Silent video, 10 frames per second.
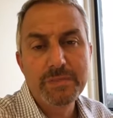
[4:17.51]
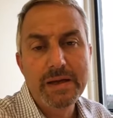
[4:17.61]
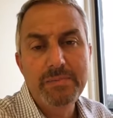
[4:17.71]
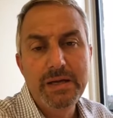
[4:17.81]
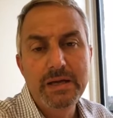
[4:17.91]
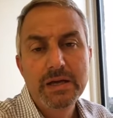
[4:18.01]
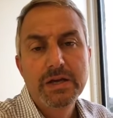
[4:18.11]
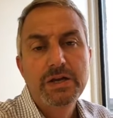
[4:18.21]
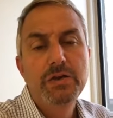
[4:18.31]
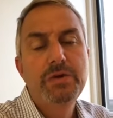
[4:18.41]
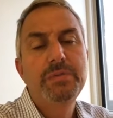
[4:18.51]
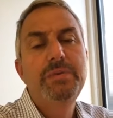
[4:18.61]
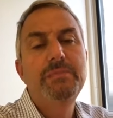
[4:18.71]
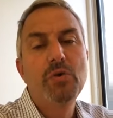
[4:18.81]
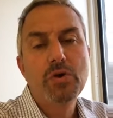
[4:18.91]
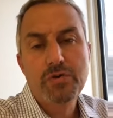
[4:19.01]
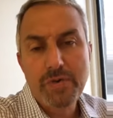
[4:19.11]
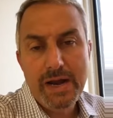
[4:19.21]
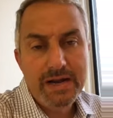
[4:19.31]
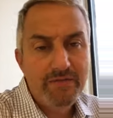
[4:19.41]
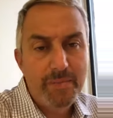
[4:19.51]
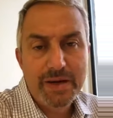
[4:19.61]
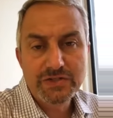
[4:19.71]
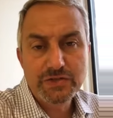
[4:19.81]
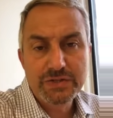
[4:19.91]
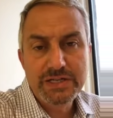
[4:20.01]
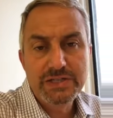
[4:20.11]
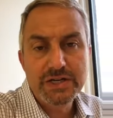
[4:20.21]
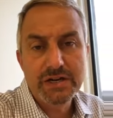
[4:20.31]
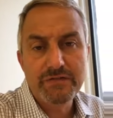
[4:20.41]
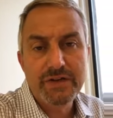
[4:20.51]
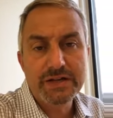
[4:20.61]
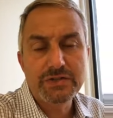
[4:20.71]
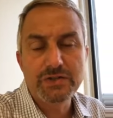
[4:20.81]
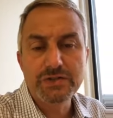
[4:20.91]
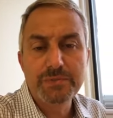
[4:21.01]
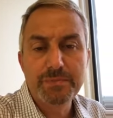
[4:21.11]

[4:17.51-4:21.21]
Maybe you can be more creative about strategic investors.